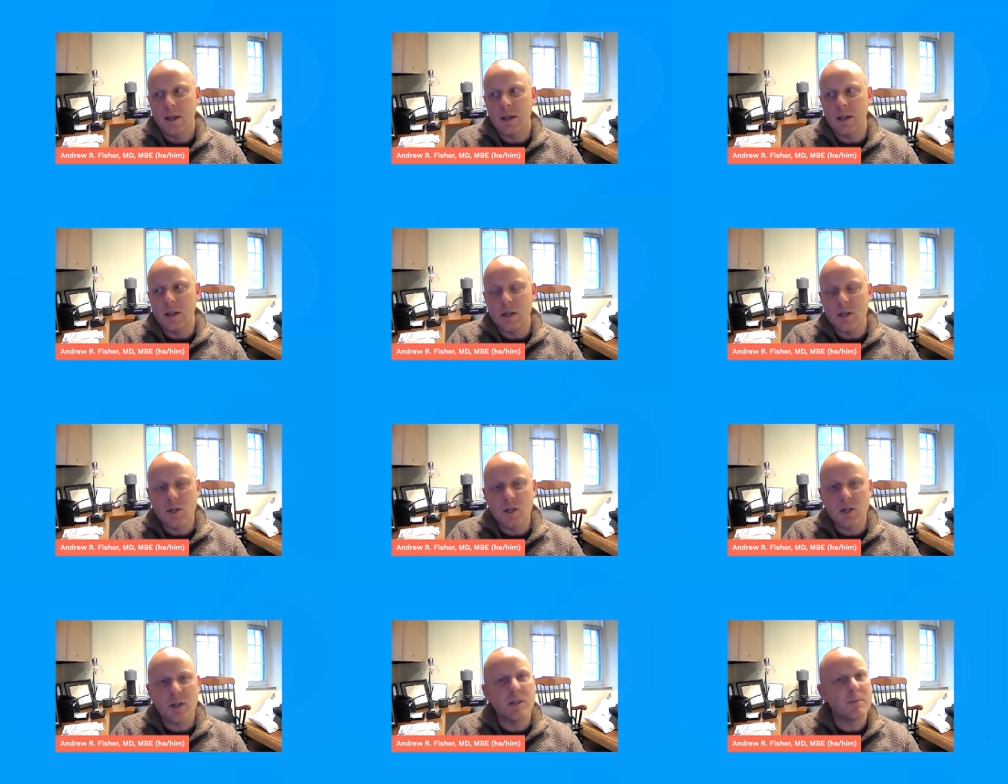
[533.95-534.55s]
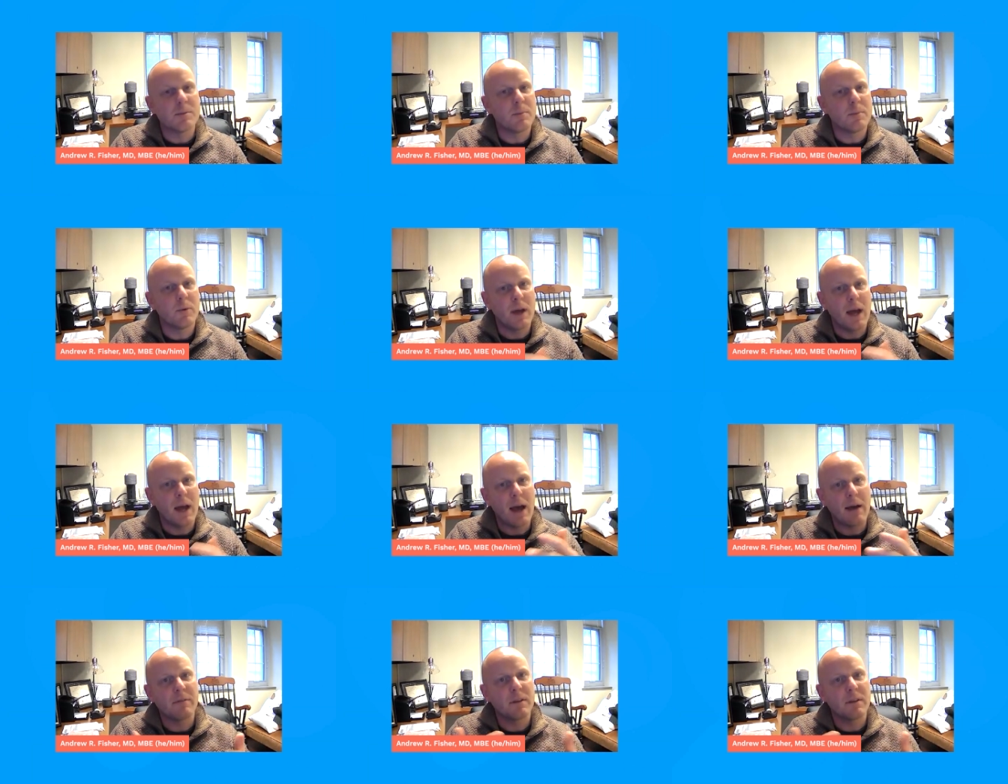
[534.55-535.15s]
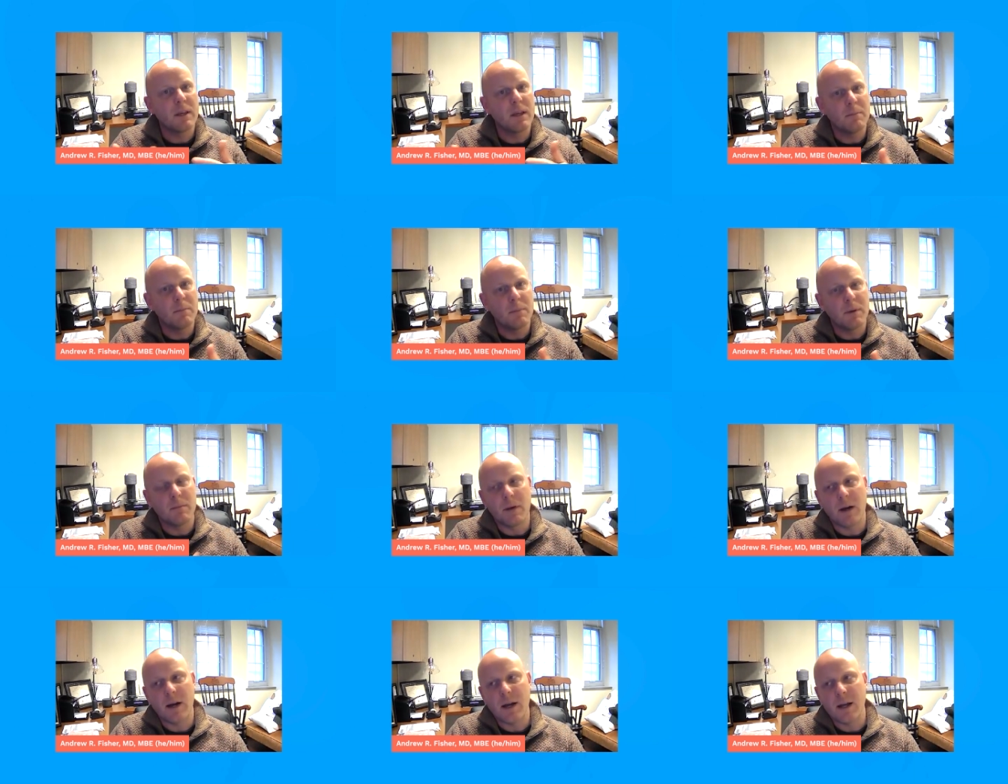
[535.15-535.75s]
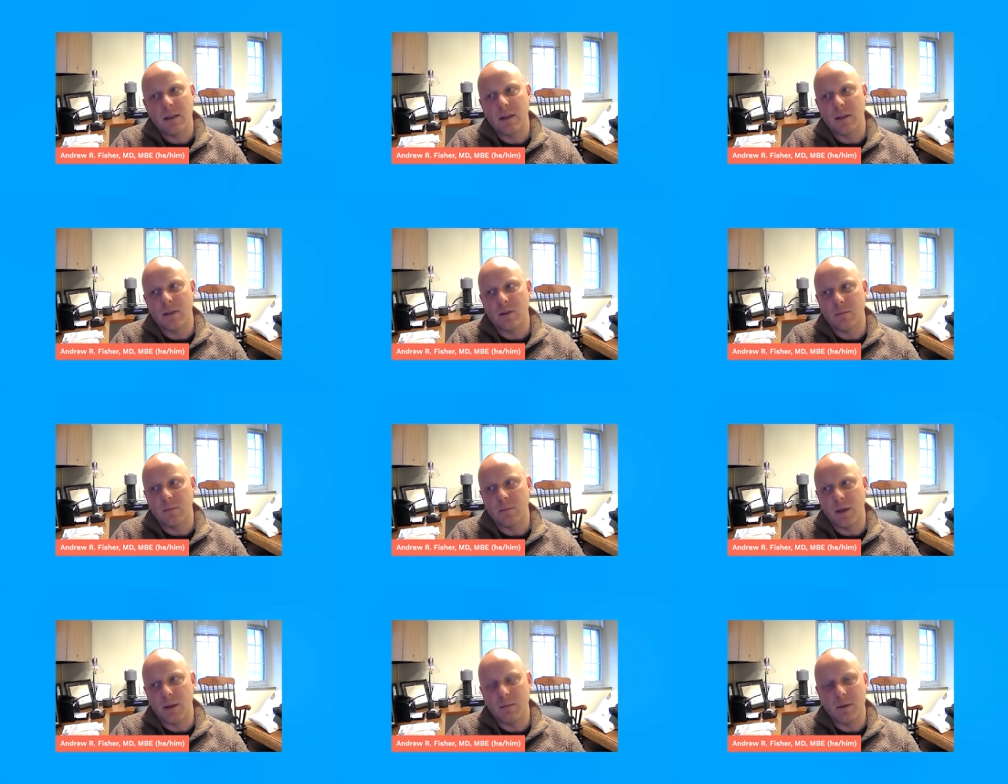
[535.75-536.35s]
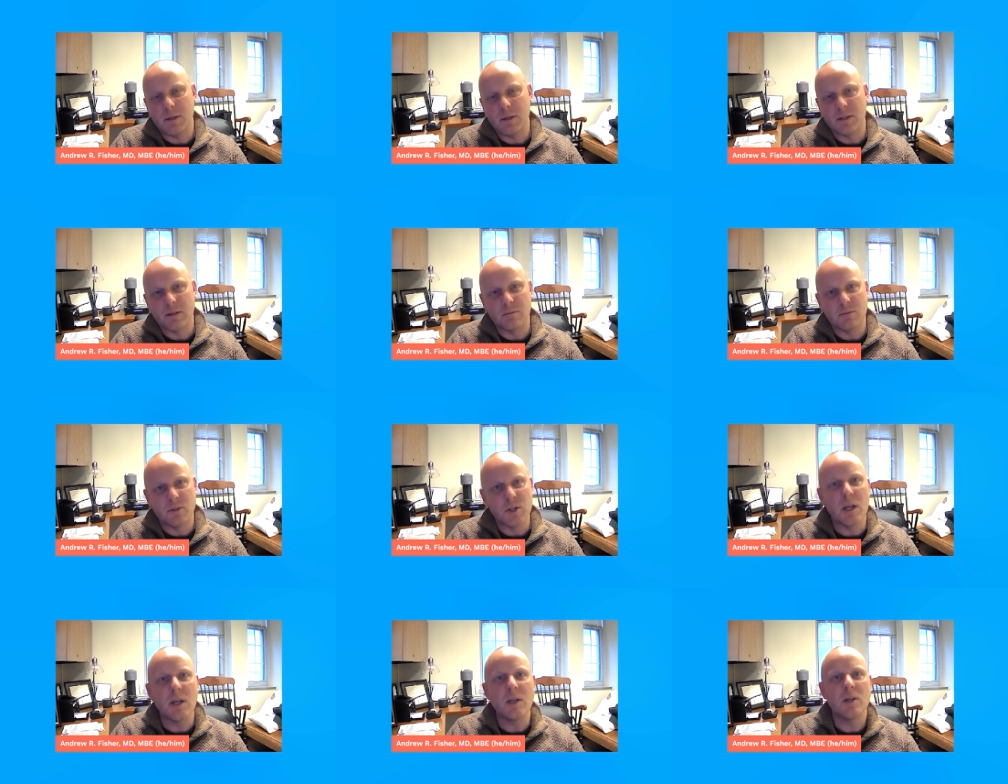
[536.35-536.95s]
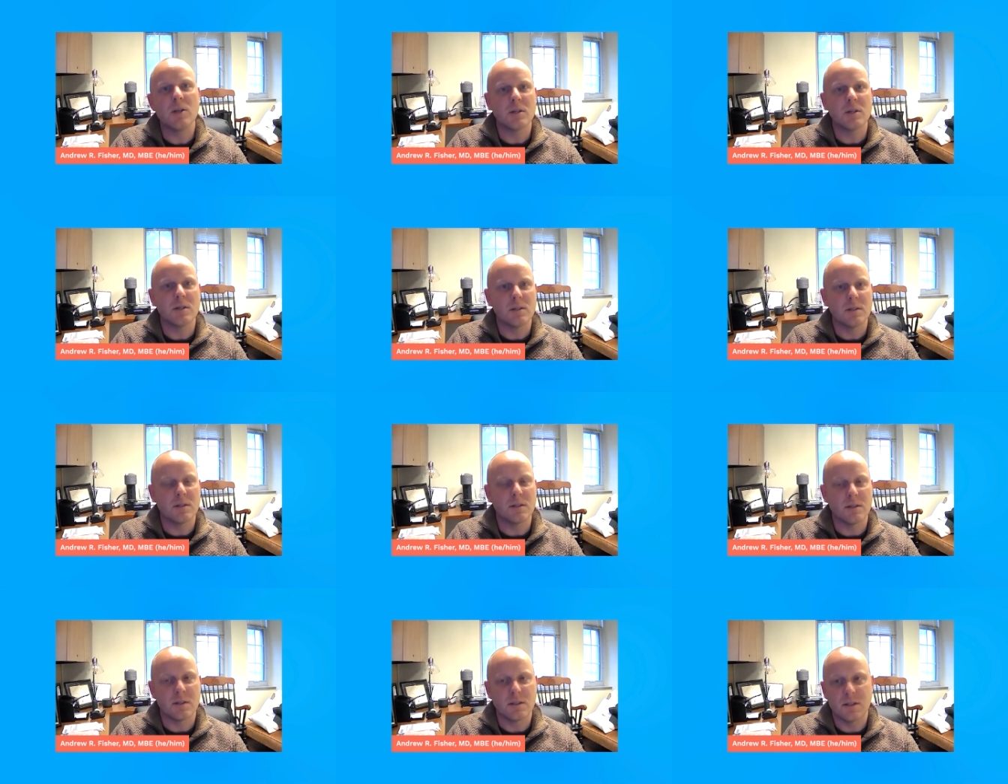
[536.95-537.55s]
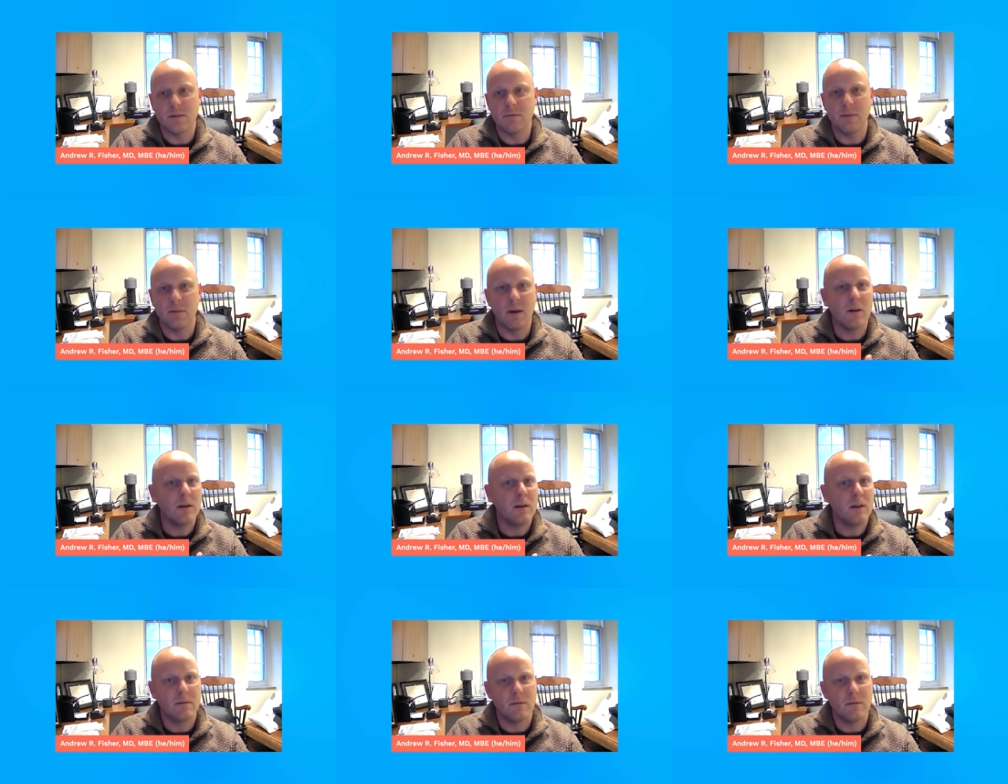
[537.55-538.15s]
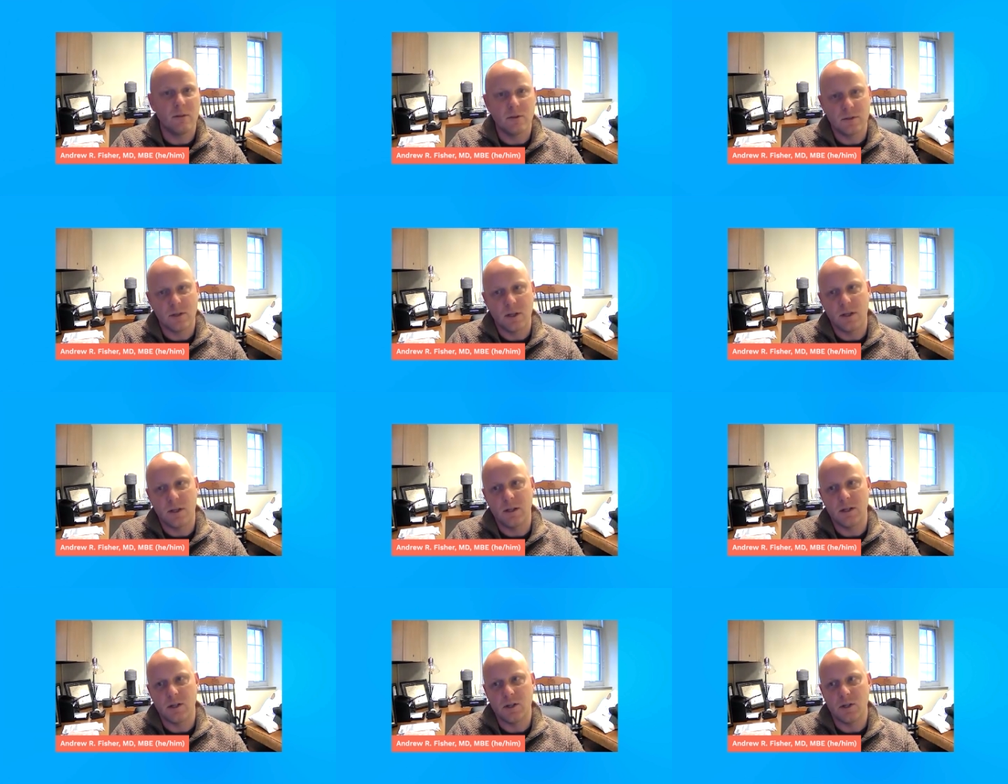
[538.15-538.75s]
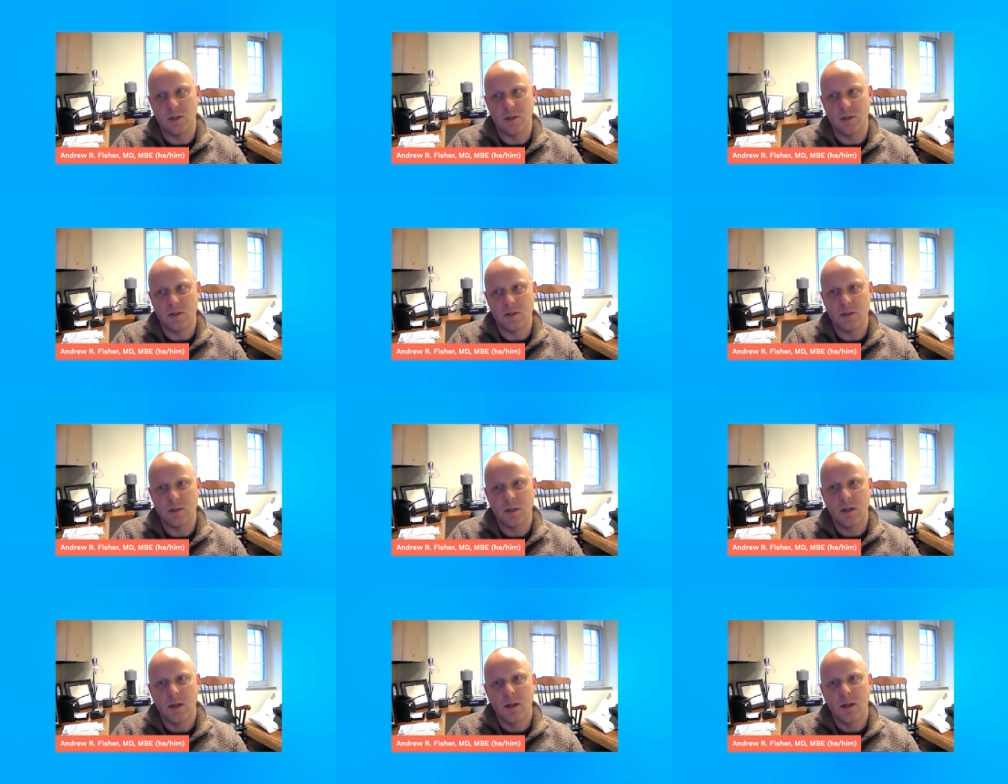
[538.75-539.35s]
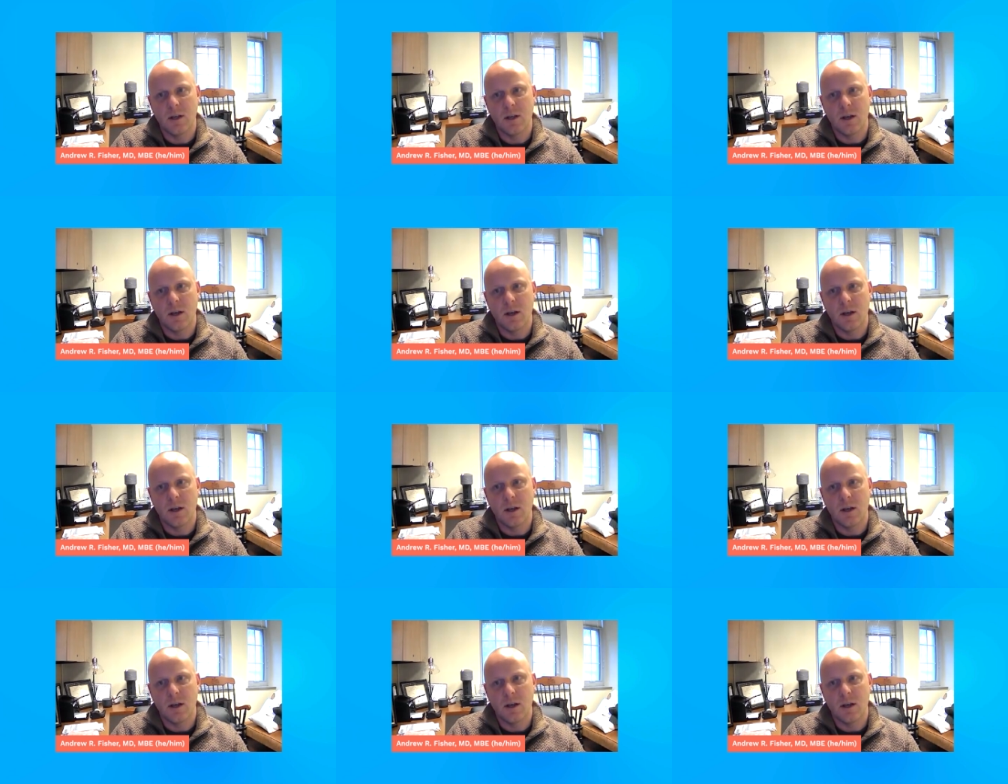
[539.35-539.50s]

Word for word: conditions, but we have to keep in mind that there may be some changes in the severity of those conditions